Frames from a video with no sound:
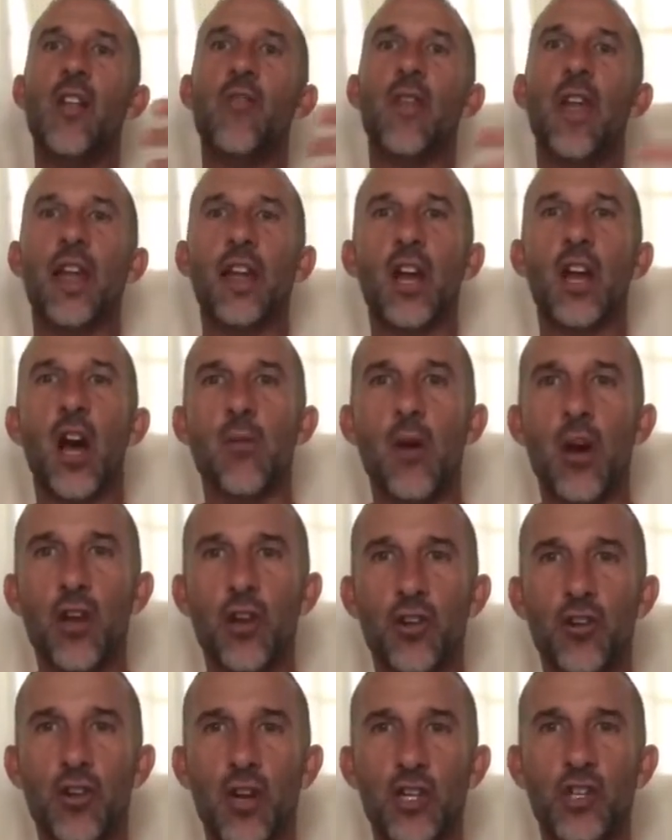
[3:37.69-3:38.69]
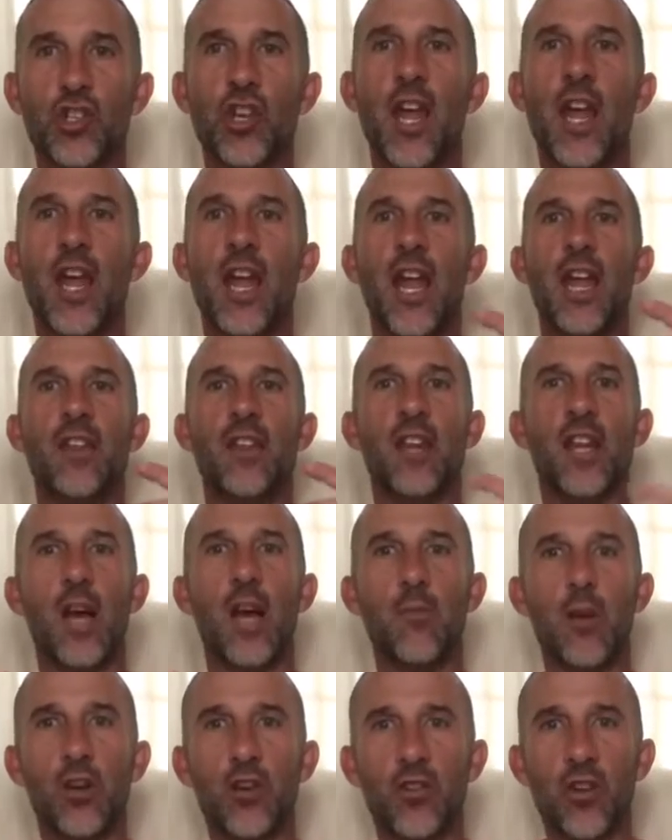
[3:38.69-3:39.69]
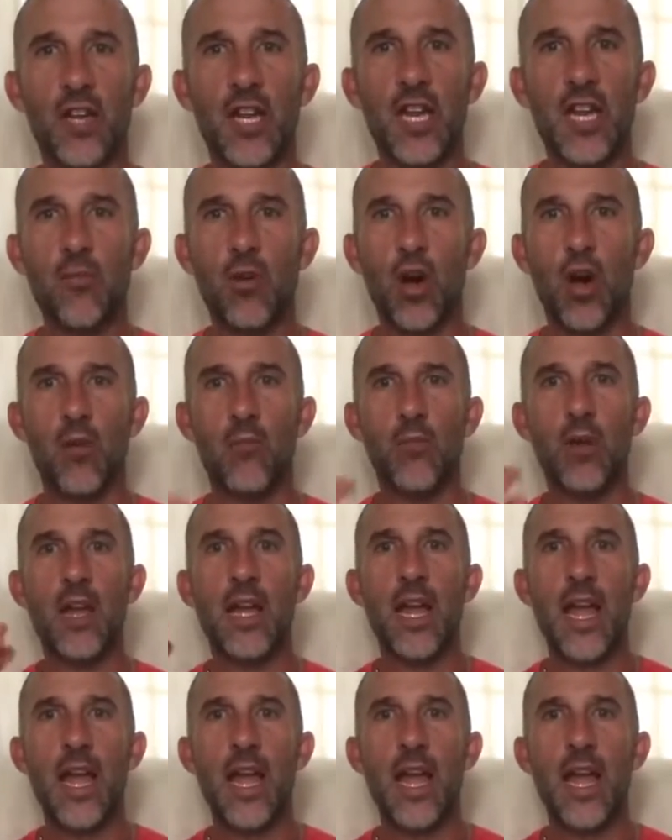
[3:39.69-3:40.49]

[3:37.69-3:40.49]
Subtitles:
They come under a sheikh, they come under an imam,